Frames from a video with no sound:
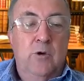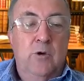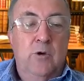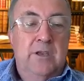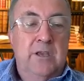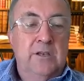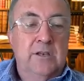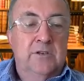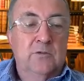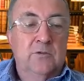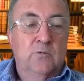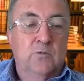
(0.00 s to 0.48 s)

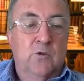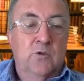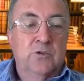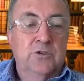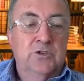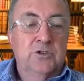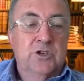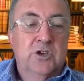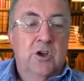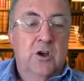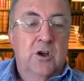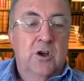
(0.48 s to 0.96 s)
working
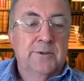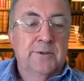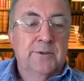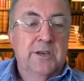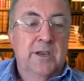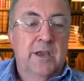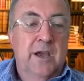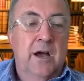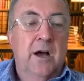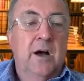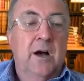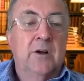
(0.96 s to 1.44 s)
towards
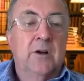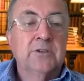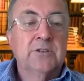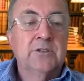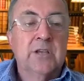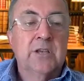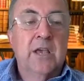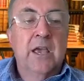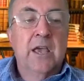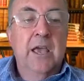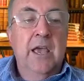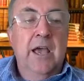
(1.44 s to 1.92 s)
common
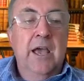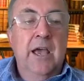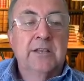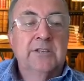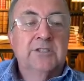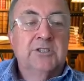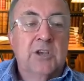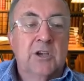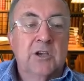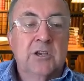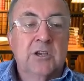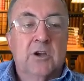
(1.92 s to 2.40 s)
goals.
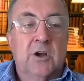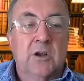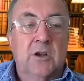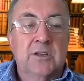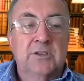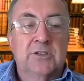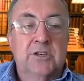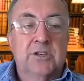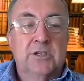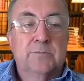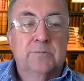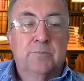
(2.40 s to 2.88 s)
And
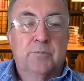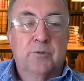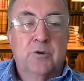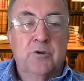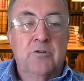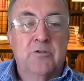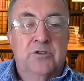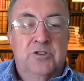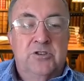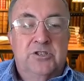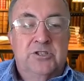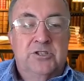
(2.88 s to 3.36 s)
psychologist
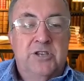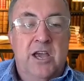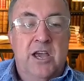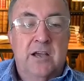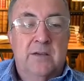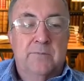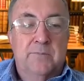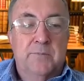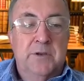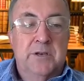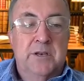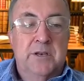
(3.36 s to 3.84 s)
Bruce
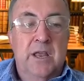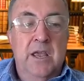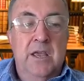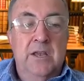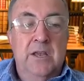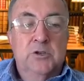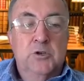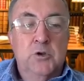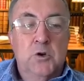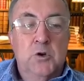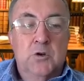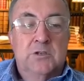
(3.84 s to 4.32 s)
Tuckman
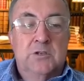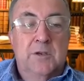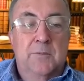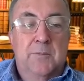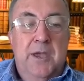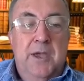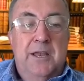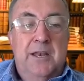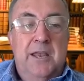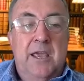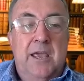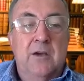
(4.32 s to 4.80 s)
talks
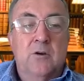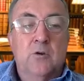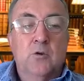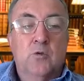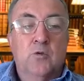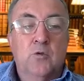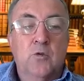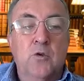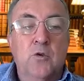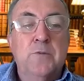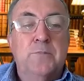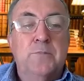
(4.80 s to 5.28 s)
about how
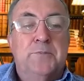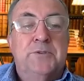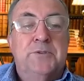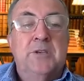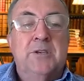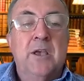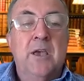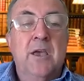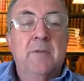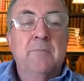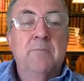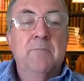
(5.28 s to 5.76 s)

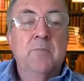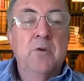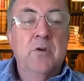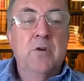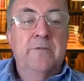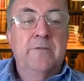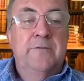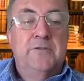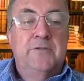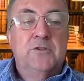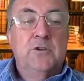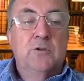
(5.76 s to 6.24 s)
groups
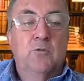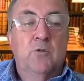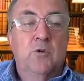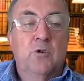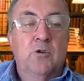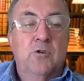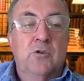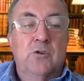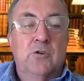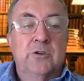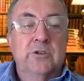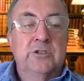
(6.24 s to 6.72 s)
move
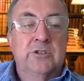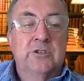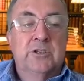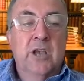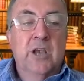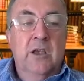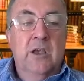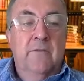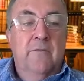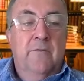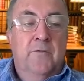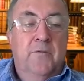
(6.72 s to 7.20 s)
towards
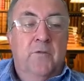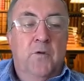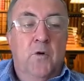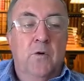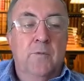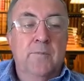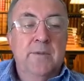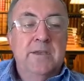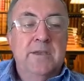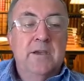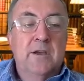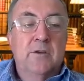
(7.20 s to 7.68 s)

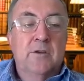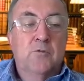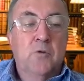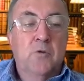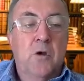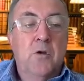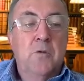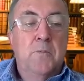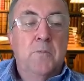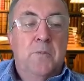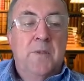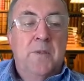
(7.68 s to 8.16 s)
forming a
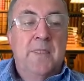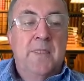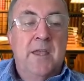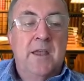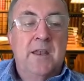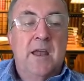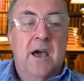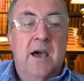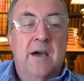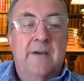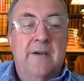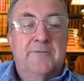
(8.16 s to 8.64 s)
group, and
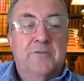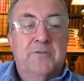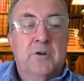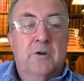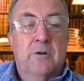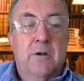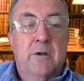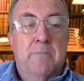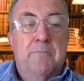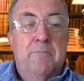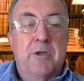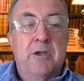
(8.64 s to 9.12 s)
then
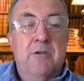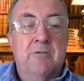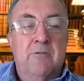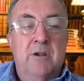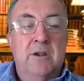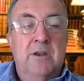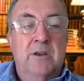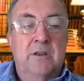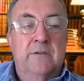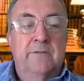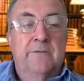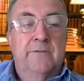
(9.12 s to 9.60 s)
after a
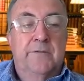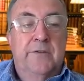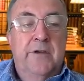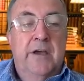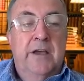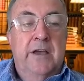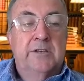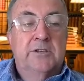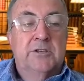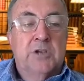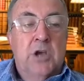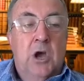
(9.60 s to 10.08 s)
period
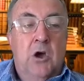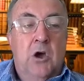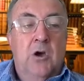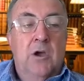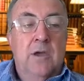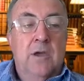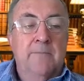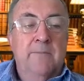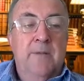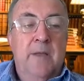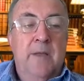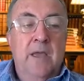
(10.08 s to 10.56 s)
of
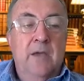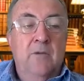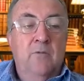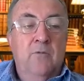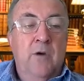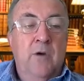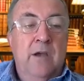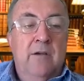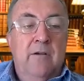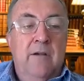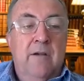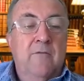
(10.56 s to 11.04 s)
time
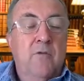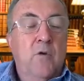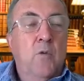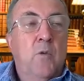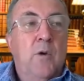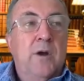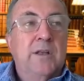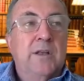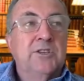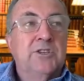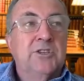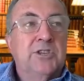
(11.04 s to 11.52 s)
where
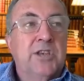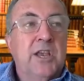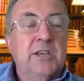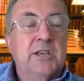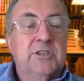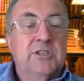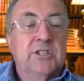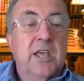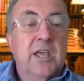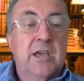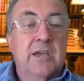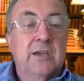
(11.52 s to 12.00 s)
everyone
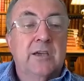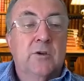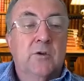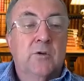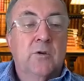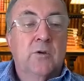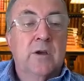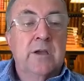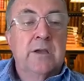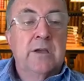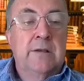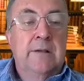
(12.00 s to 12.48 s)
says they
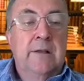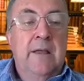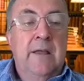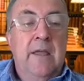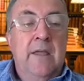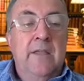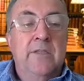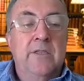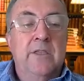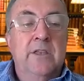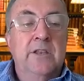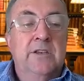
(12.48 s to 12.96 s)
agree,
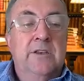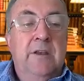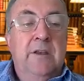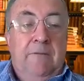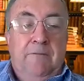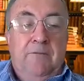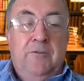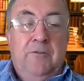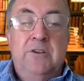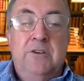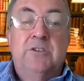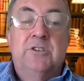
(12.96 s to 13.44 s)
the
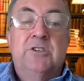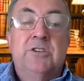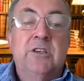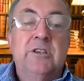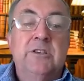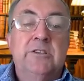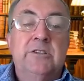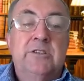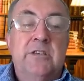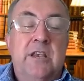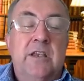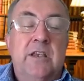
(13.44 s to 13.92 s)

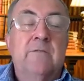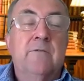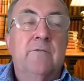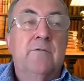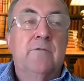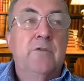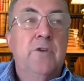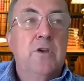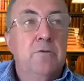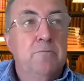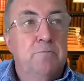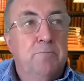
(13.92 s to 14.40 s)
differences in
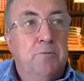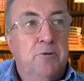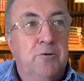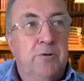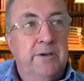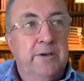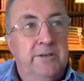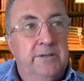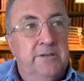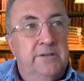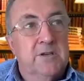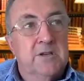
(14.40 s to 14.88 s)

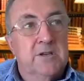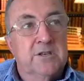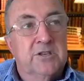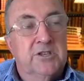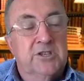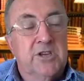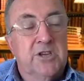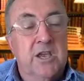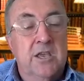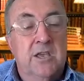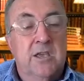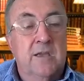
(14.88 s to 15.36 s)
viewpoint and
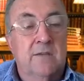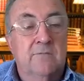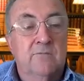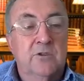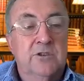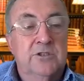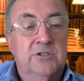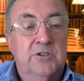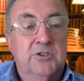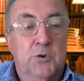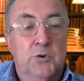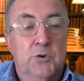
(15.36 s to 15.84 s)
seeking
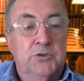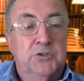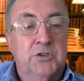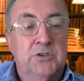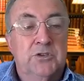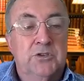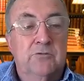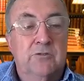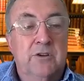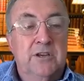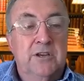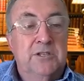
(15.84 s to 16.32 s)

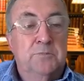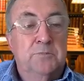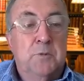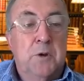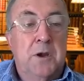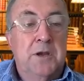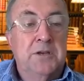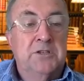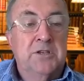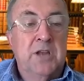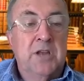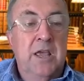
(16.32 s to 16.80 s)
resources are
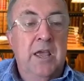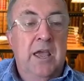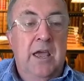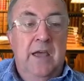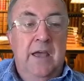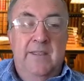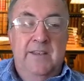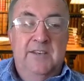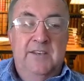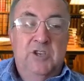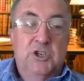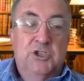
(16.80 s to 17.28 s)
expressed,
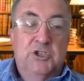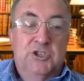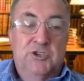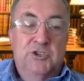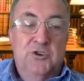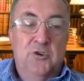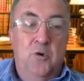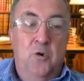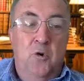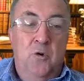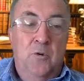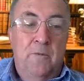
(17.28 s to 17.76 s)
and there's a
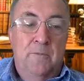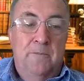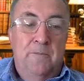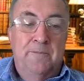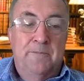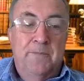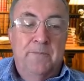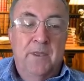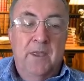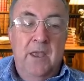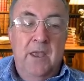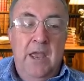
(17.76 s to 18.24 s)
storm.
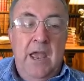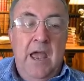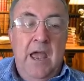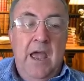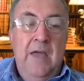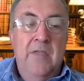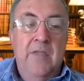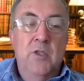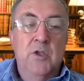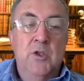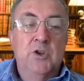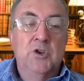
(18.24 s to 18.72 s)

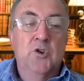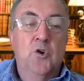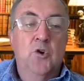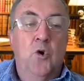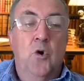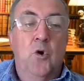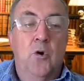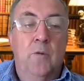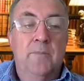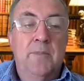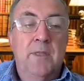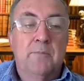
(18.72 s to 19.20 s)
And the
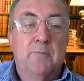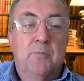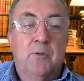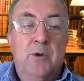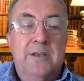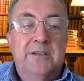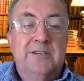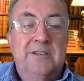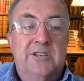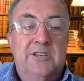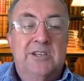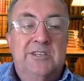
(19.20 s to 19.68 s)
norm that
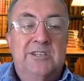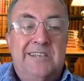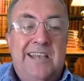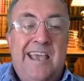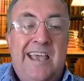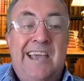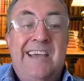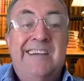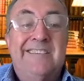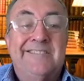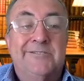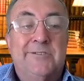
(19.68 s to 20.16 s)
brings us
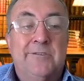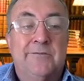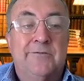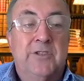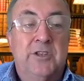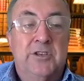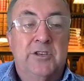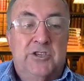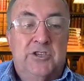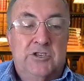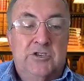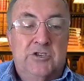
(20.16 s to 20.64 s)
out of
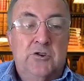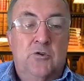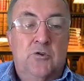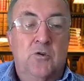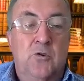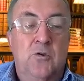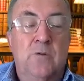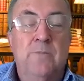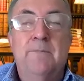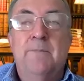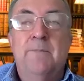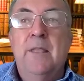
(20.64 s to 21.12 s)
the
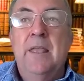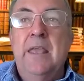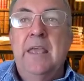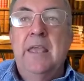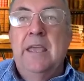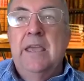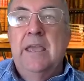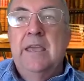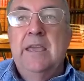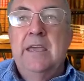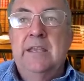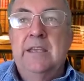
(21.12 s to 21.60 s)
storm
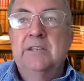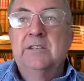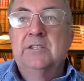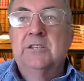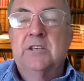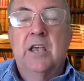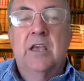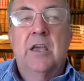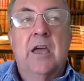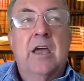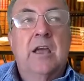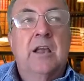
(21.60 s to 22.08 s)

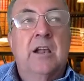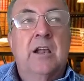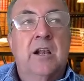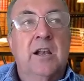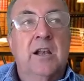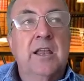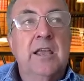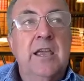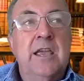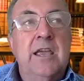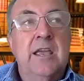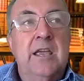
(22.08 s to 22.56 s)
is a
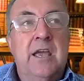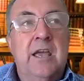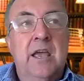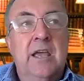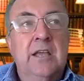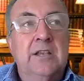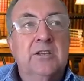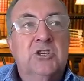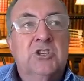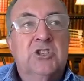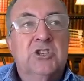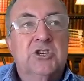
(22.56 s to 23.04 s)
clear
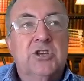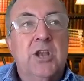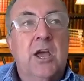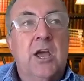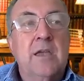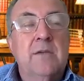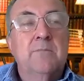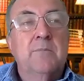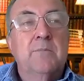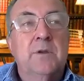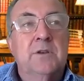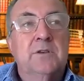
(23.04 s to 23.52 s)

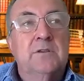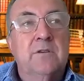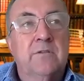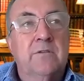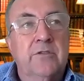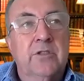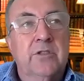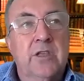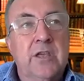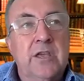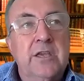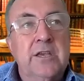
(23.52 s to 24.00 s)
statement
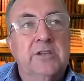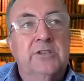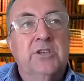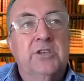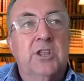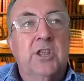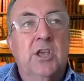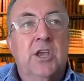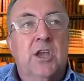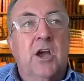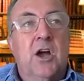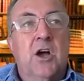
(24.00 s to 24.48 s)
of these
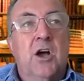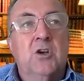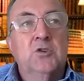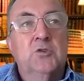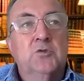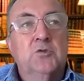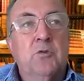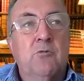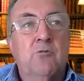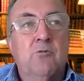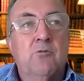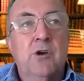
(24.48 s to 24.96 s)
are the
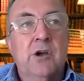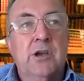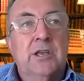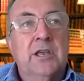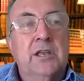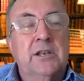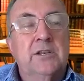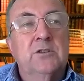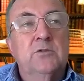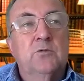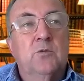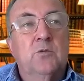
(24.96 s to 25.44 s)
goals we're
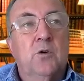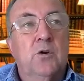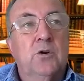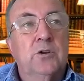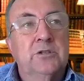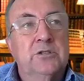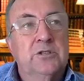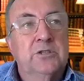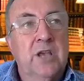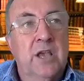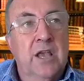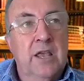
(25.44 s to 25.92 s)
working
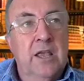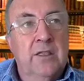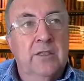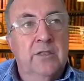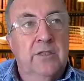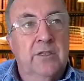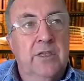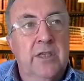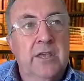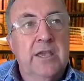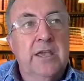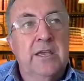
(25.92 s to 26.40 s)
towards.
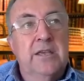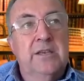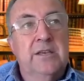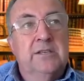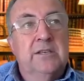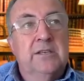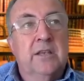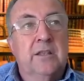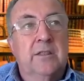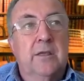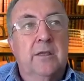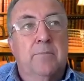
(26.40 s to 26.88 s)

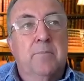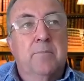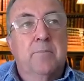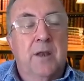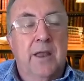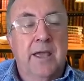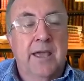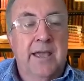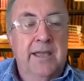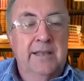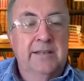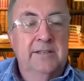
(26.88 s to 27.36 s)
These are the
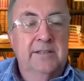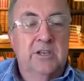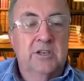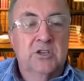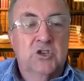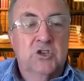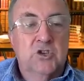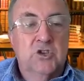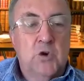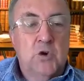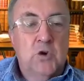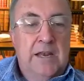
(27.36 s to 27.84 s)
plans
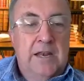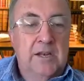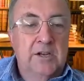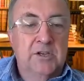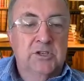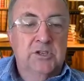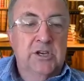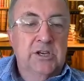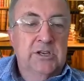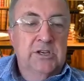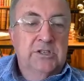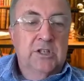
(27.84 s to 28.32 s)
and
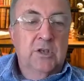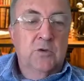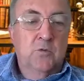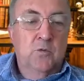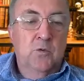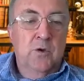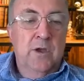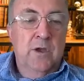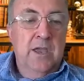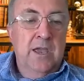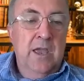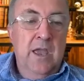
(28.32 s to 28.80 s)
strategies that
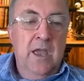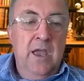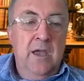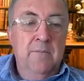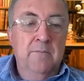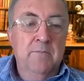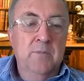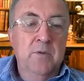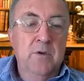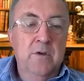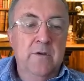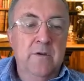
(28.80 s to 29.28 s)
we
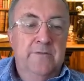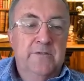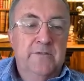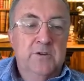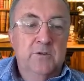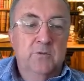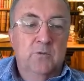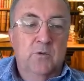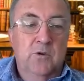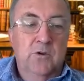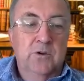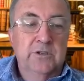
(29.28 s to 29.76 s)
move
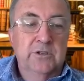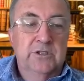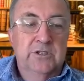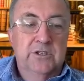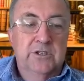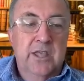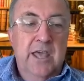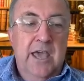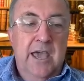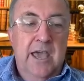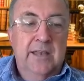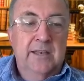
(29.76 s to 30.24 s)

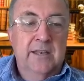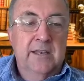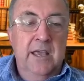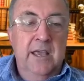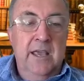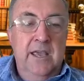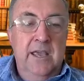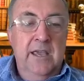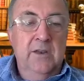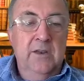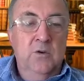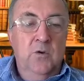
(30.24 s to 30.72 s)
towards that
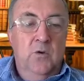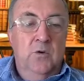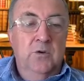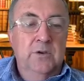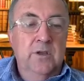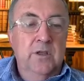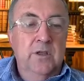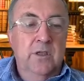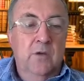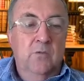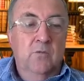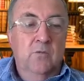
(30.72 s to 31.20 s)
in
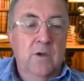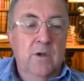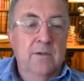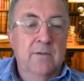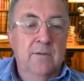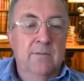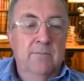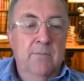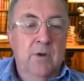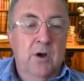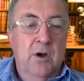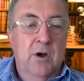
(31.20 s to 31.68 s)
order that
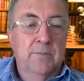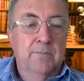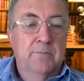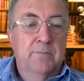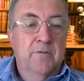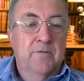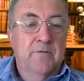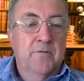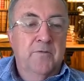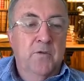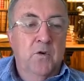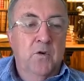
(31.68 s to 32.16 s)
we might
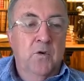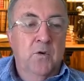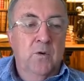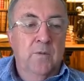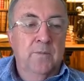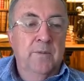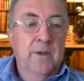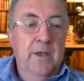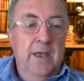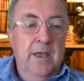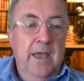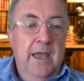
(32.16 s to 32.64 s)

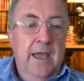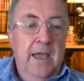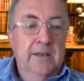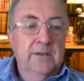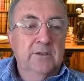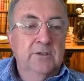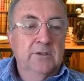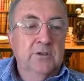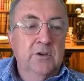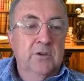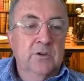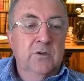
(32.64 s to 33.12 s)
perform
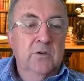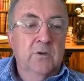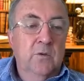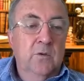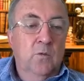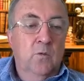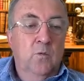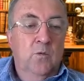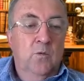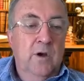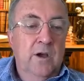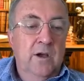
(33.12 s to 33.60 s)
and do
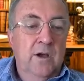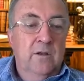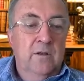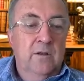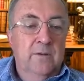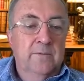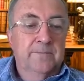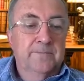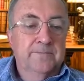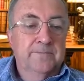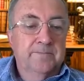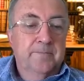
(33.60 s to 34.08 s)

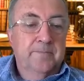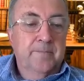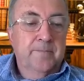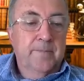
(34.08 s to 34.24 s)
well.